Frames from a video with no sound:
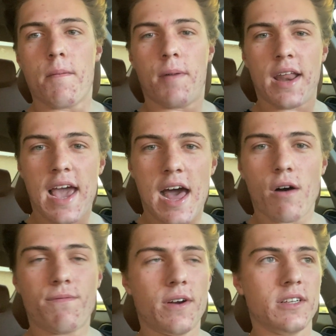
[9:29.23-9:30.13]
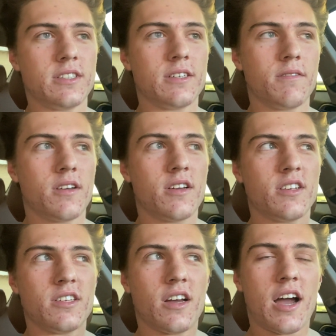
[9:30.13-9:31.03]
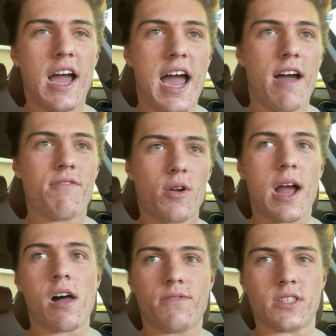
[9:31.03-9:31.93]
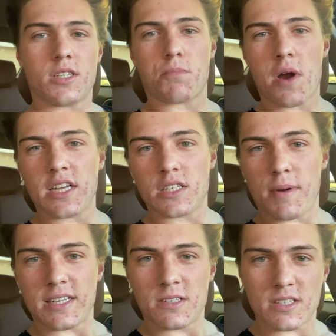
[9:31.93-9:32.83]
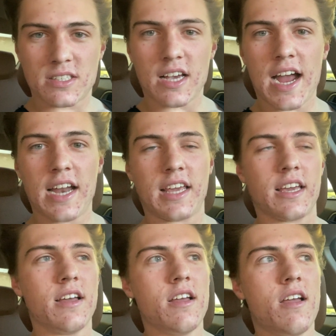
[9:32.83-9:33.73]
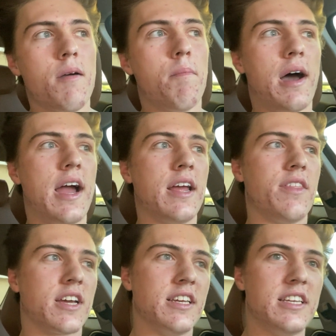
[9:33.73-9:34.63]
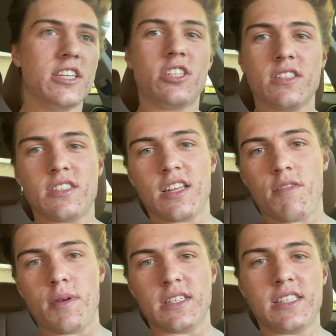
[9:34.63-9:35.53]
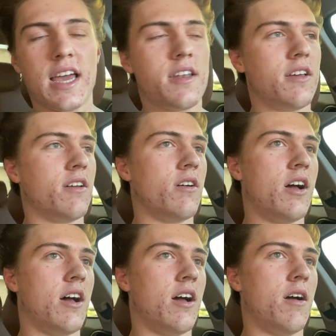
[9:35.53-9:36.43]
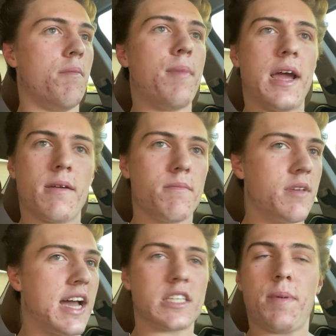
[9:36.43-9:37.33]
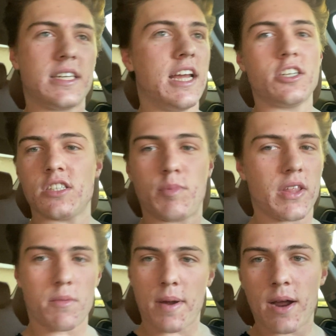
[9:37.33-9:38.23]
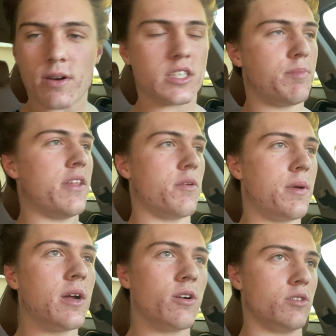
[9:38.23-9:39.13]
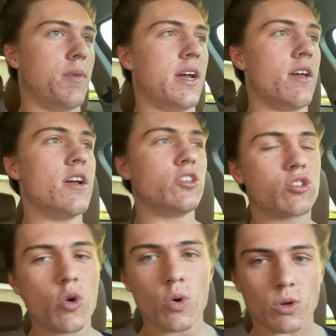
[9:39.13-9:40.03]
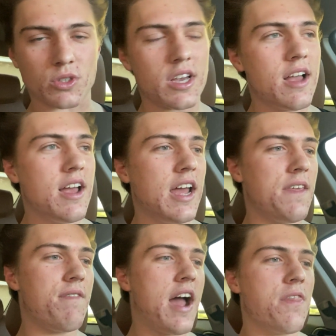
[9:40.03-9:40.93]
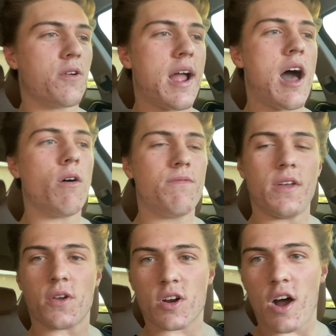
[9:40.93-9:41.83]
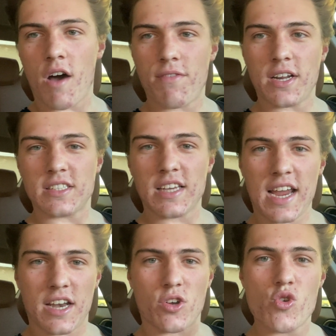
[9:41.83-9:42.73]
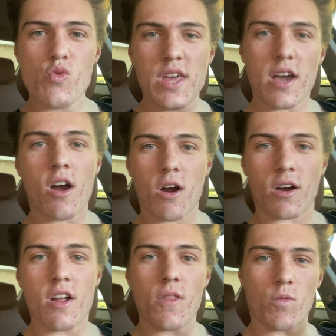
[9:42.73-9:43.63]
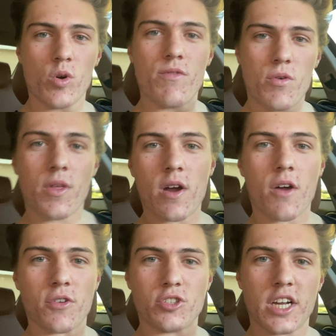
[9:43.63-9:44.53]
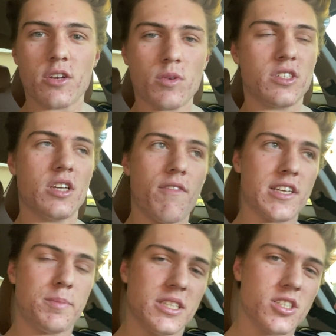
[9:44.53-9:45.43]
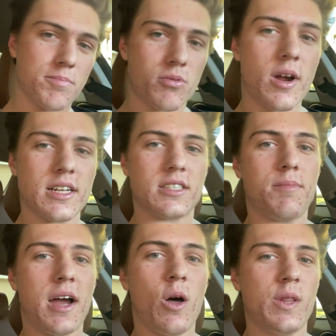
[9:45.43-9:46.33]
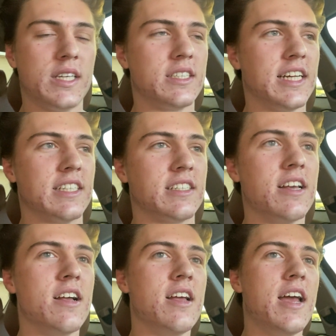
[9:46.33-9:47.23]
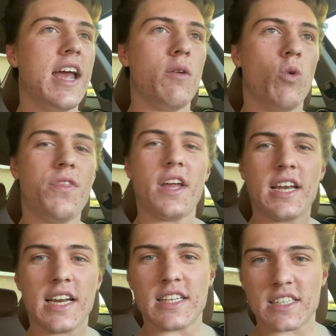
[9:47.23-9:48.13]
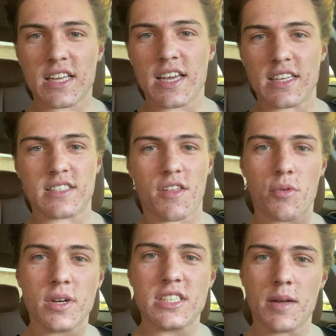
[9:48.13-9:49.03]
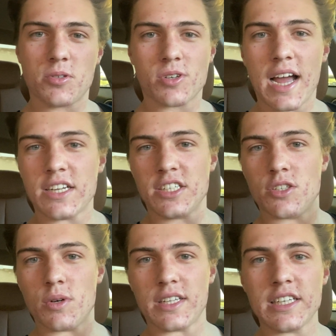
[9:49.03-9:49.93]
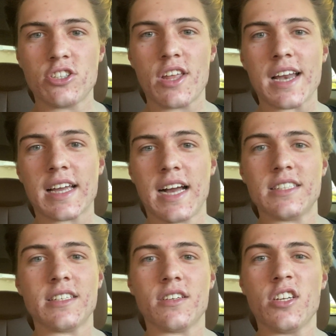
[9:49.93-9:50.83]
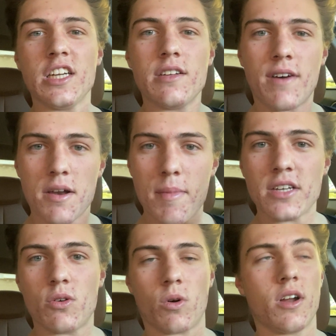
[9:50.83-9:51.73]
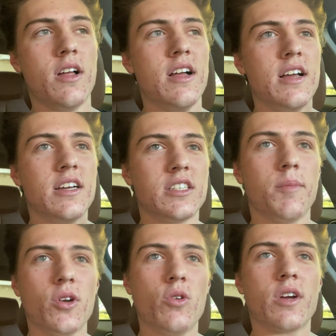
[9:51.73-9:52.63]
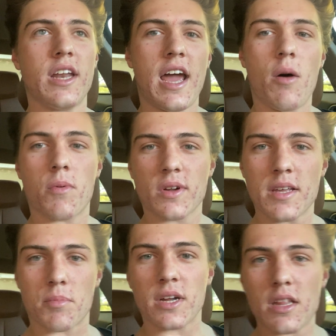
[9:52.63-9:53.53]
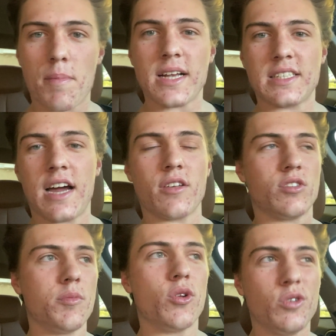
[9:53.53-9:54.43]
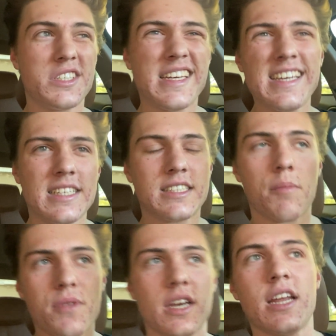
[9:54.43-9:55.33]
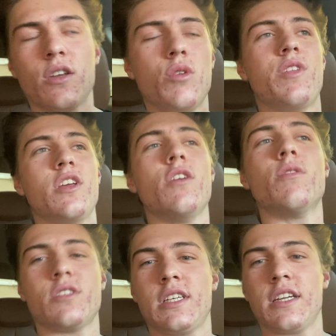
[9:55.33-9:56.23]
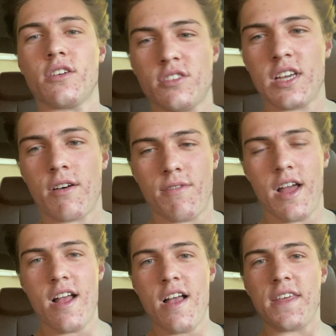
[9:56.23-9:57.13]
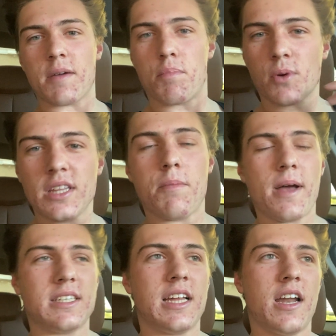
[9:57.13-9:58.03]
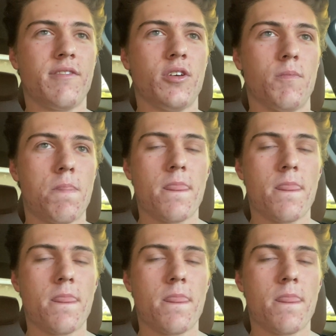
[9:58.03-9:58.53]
But alphas have their alphas suppressed by society, by the conditions that have been set by expectations, by their parents, by their peers, by schools, and they've had their alpha and their confidence and who they are, the root of who they are, their genuine self has been suppressed by all these things. And what they need is a 3-step strategy to unleash that, guys. And you need to find a mentor, someone who can help really bring the best out of you, someone who sees something in you that you don't see in yourself that can bring the best out of you.